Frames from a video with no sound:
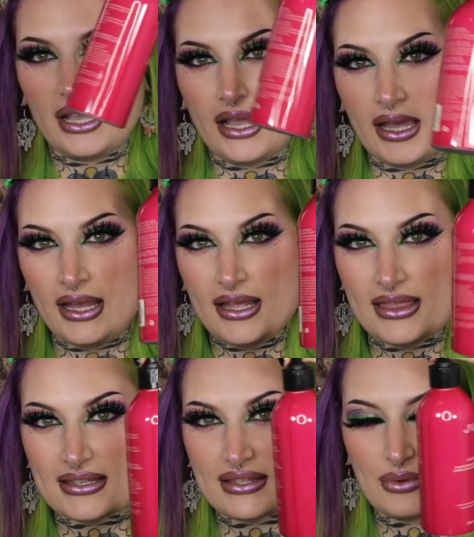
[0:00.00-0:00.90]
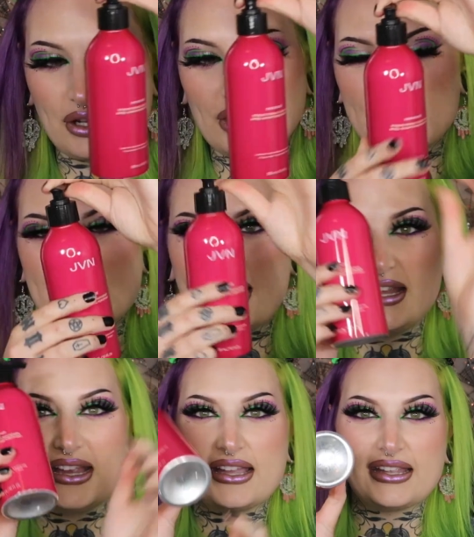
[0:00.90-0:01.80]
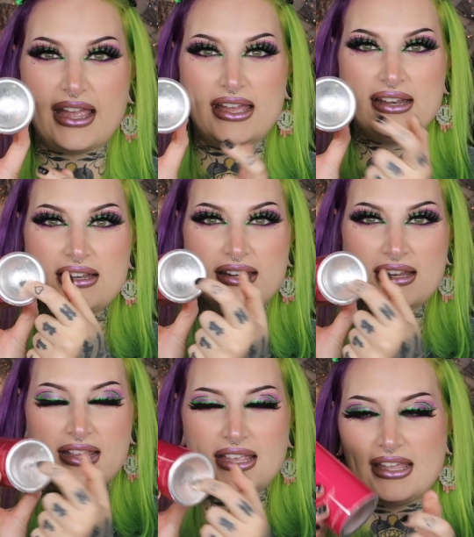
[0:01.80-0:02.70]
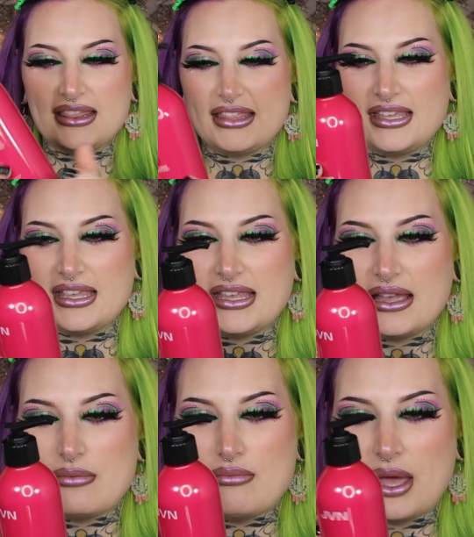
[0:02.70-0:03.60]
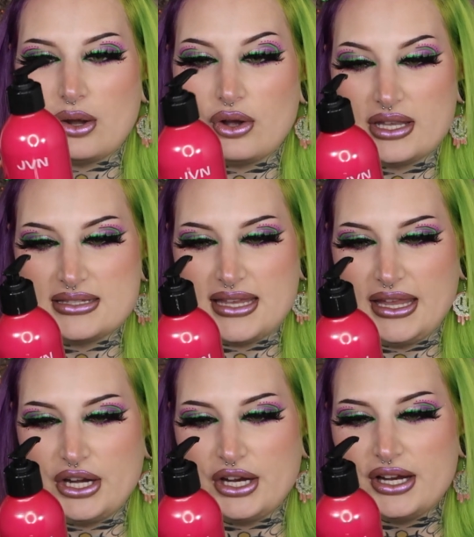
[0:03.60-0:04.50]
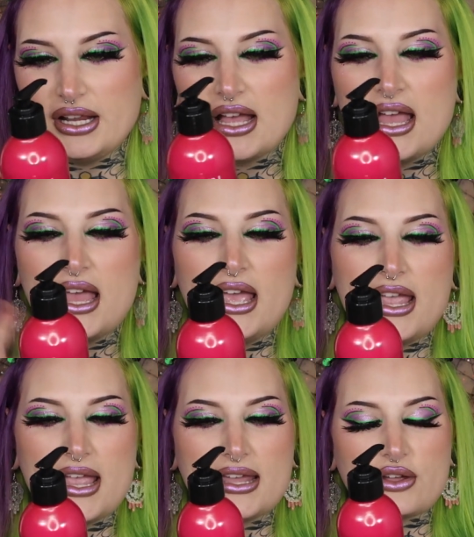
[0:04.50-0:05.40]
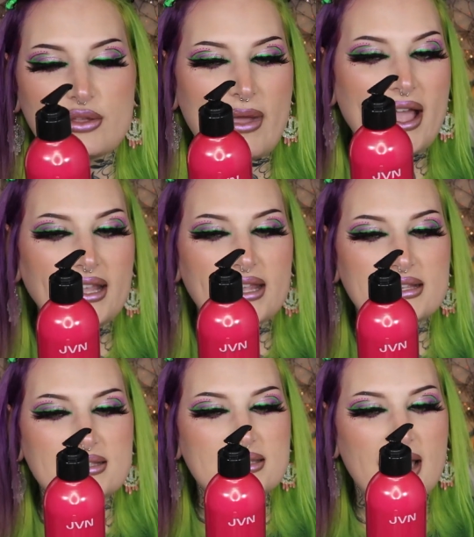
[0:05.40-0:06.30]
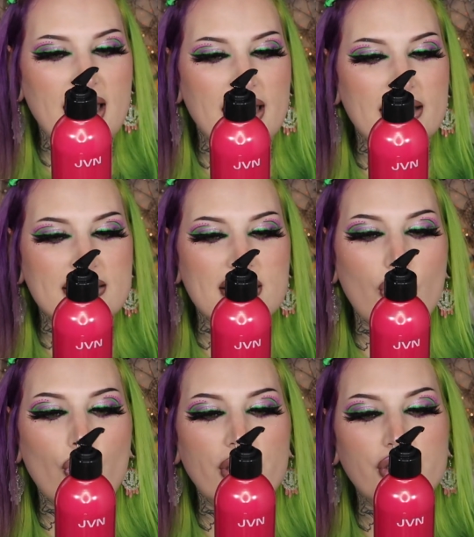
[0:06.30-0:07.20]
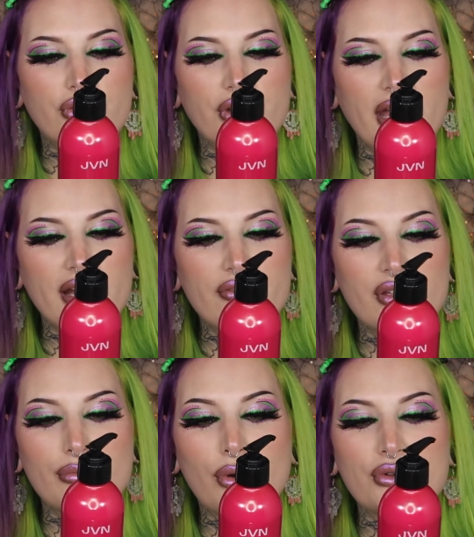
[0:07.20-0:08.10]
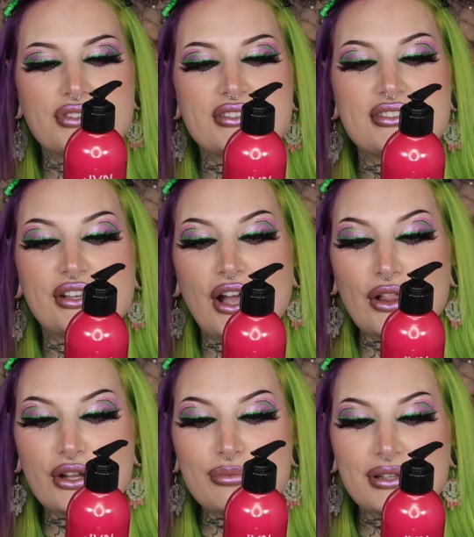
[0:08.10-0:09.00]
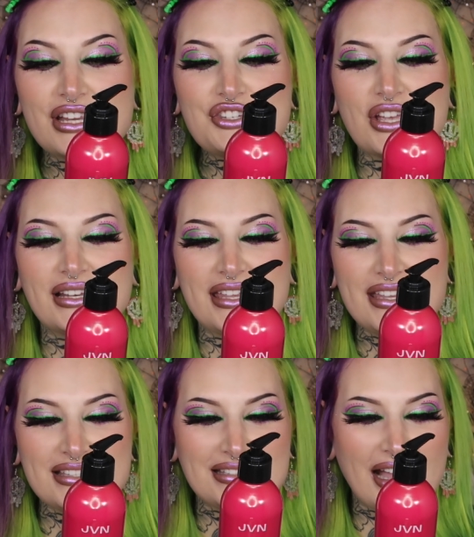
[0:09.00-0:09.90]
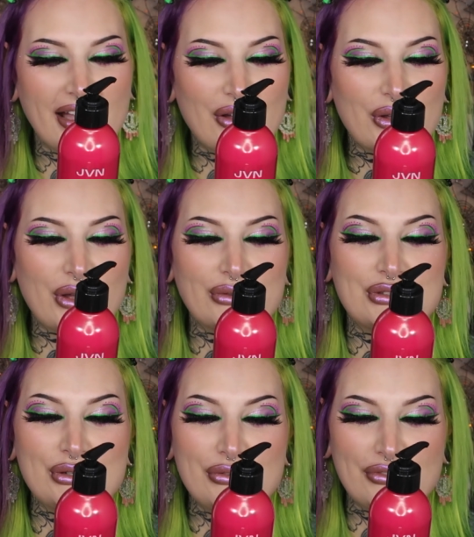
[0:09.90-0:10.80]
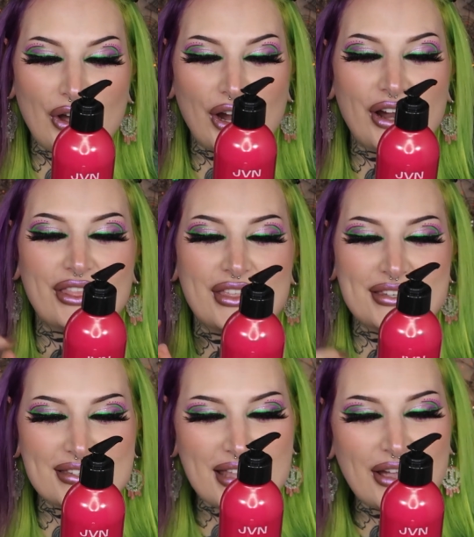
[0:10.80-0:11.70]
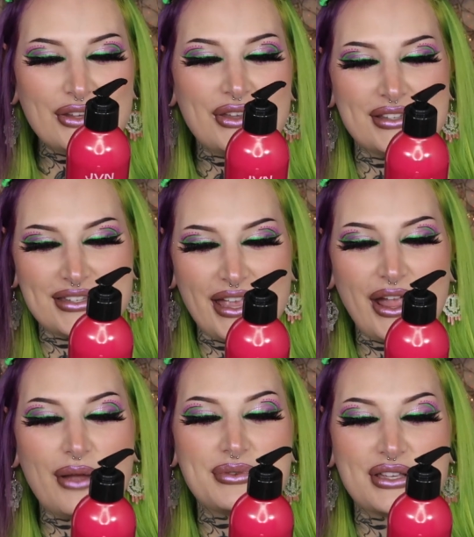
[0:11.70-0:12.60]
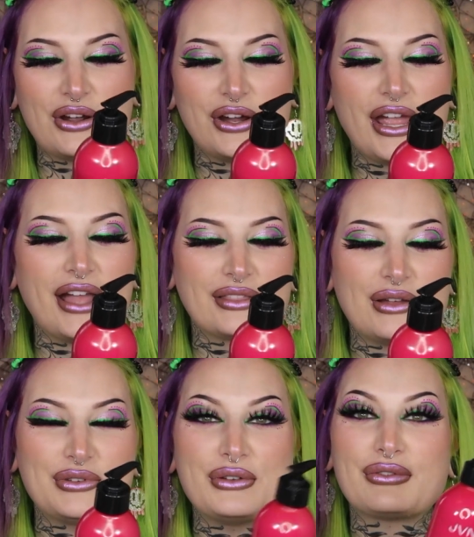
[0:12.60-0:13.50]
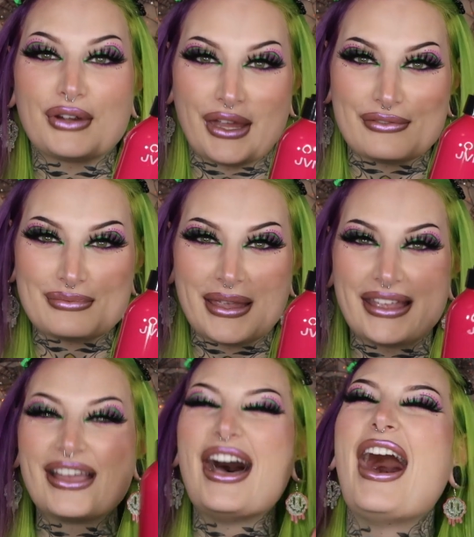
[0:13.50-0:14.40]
Okay, this is what it looks like. Again, in the metal container. And on the back it says, when creative impulses to color, bleach, and heat style go too far, this is how you can say, I'm sorry, I love you, forgive me.